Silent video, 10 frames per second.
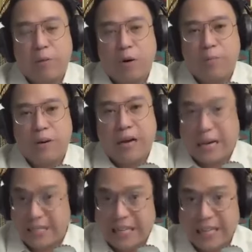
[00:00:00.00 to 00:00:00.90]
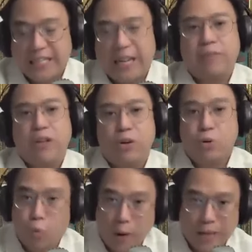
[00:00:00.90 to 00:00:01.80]
a citizen
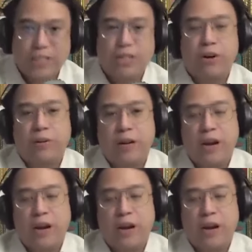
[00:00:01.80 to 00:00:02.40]
to question